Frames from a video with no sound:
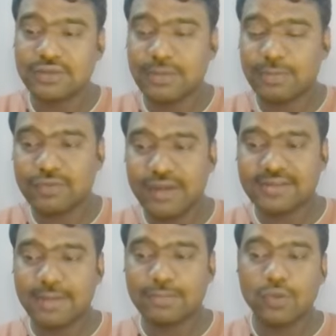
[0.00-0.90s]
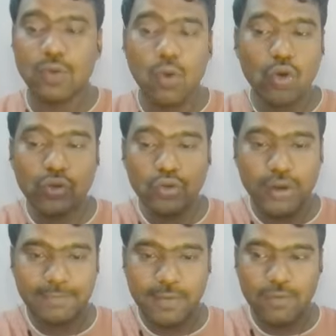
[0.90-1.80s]
Suppose for example, whole
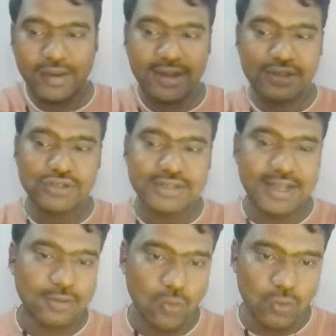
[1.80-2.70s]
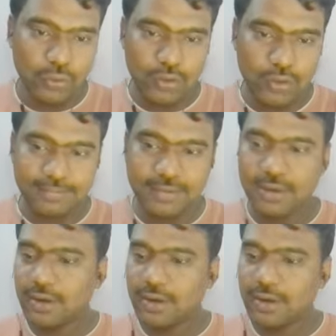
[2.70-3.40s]
Europe, we can also select whole Europe,